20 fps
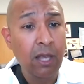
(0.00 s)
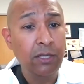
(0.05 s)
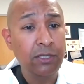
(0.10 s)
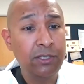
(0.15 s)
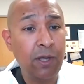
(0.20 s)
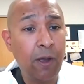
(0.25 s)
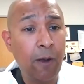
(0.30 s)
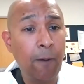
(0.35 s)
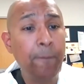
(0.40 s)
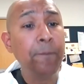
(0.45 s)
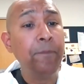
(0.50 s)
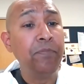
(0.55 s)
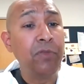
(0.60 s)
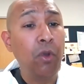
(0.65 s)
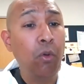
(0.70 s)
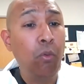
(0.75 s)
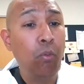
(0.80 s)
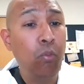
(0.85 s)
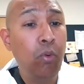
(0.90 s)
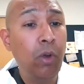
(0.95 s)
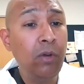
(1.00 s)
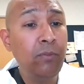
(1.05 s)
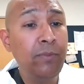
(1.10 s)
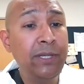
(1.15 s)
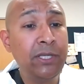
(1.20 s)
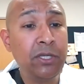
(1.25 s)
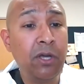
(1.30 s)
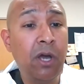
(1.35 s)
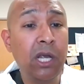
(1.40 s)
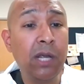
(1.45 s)
So when
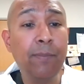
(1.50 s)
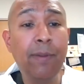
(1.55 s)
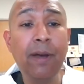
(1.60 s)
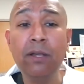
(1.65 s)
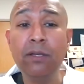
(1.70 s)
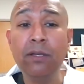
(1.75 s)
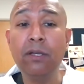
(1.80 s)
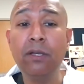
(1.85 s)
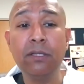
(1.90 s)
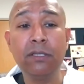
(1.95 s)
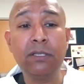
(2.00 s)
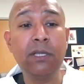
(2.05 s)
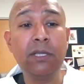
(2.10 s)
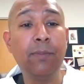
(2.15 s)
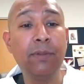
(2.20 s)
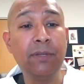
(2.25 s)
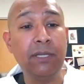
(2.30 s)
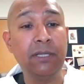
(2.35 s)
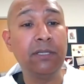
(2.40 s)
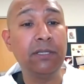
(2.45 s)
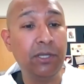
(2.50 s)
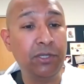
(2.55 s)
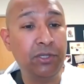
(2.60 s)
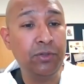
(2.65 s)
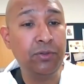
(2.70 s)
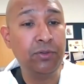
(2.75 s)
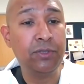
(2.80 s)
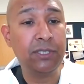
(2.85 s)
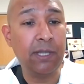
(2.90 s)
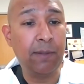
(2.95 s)
we talk about some of the
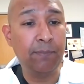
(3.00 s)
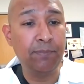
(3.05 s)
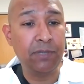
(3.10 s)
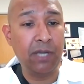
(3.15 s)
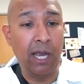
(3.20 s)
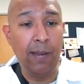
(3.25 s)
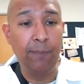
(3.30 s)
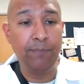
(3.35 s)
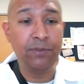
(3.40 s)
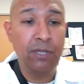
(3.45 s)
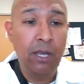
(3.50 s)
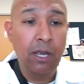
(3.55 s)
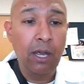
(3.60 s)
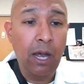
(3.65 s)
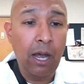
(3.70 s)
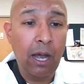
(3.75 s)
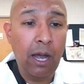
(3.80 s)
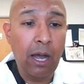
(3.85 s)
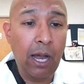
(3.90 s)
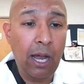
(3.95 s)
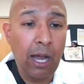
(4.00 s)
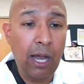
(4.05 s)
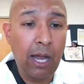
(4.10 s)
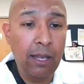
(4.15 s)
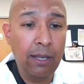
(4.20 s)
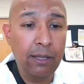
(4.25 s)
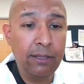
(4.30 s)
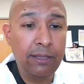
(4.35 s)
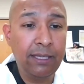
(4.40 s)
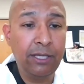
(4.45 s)
two subtypes,
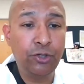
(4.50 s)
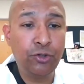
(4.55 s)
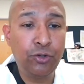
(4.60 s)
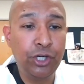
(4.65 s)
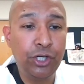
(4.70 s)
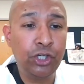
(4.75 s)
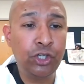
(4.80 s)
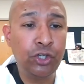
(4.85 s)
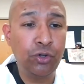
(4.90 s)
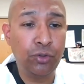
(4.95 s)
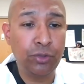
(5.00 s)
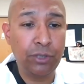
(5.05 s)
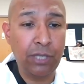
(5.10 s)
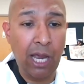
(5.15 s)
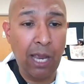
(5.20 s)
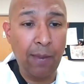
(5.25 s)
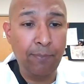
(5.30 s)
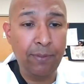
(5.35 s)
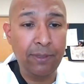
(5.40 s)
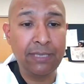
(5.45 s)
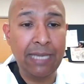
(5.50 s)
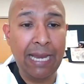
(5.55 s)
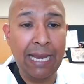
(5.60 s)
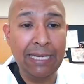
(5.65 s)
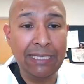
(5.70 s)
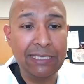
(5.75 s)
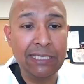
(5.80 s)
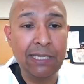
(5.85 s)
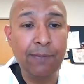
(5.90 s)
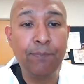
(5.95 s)
the traditional type is
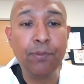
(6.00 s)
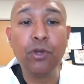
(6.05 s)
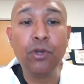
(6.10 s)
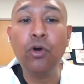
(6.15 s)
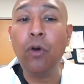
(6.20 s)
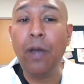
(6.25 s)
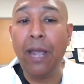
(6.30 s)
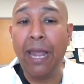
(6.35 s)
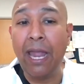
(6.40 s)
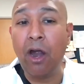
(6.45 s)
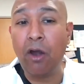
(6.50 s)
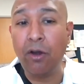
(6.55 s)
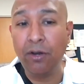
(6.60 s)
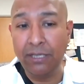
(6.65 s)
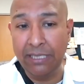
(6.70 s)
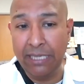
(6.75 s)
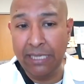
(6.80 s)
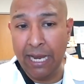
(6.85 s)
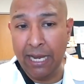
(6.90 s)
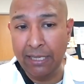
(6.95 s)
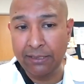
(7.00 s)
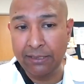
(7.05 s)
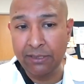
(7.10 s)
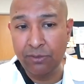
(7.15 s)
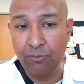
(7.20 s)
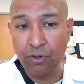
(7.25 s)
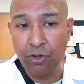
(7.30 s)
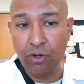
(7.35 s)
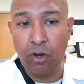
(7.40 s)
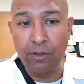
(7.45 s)
atypical ARDS.
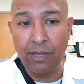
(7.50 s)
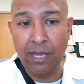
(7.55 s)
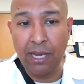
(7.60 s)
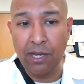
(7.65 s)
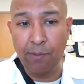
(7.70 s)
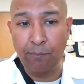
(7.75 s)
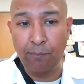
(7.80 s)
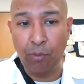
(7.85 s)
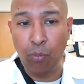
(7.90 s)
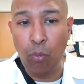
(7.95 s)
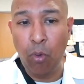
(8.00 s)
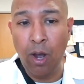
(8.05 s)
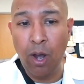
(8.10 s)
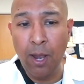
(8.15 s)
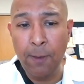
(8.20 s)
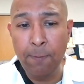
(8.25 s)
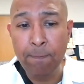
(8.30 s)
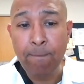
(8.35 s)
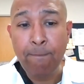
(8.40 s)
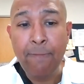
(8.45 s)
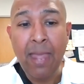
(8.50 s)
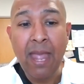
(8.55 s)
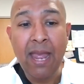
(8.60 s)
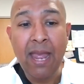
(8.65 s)
I'm going to call that number one.